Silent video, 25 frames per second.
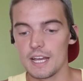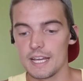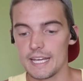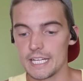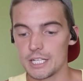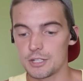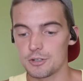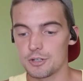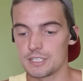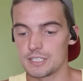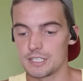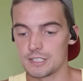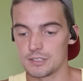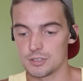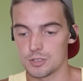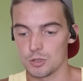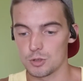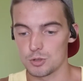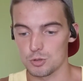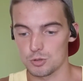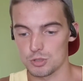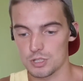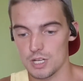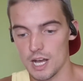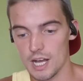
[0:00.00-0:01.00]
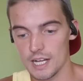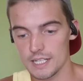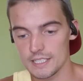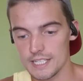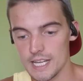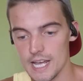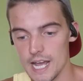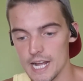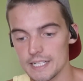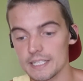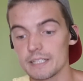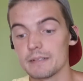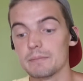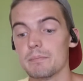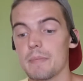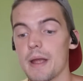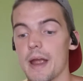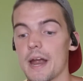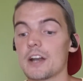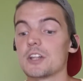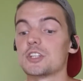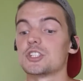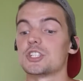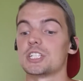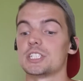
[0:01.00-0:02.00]
increasing social contact, and
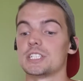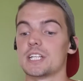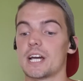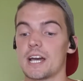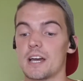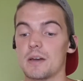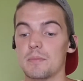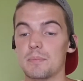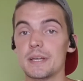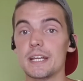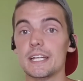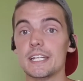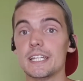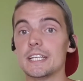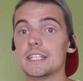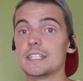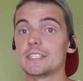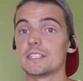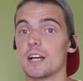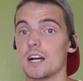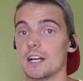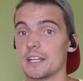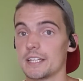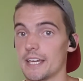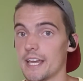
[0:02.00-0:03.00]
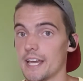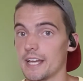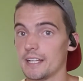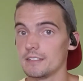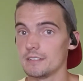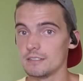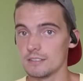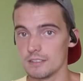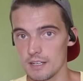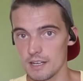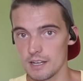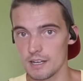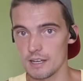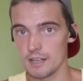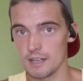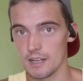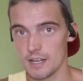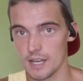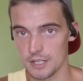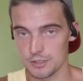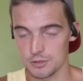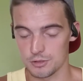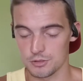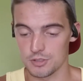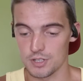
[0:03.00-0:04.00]
managing diabetes, again,
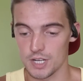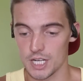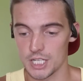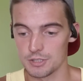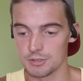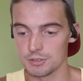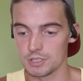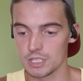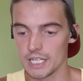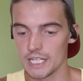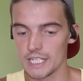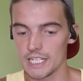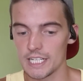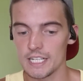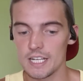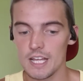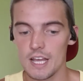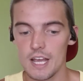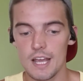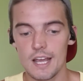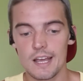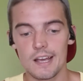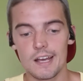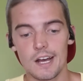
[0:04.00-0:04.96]
exercise related,